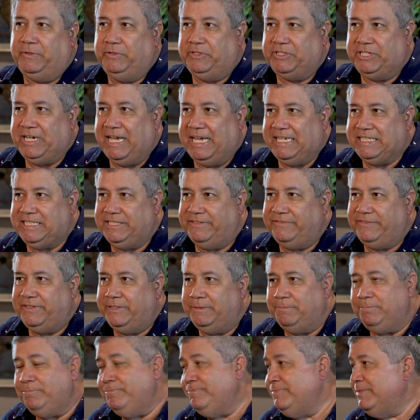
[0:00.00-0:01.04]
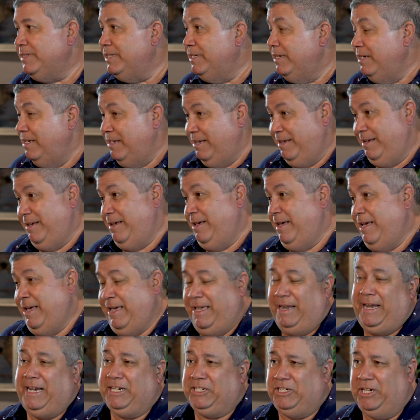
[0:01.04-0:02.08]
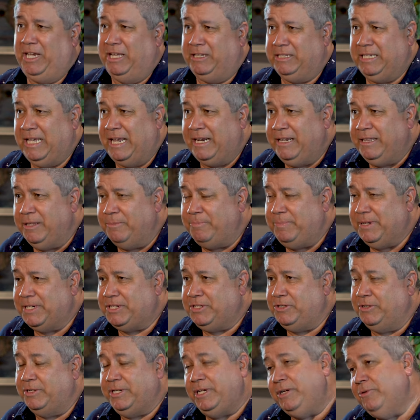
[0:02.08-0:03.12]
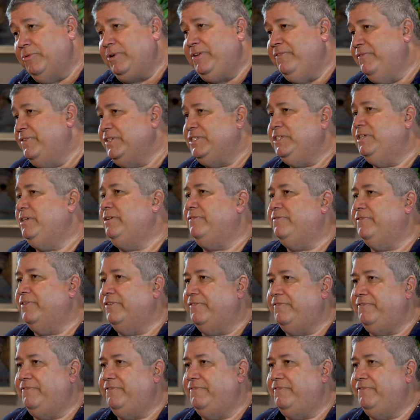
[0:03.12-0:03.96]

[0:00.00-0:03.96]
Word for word: few shots of him, and actually held on to the picture. Didn't revisit it for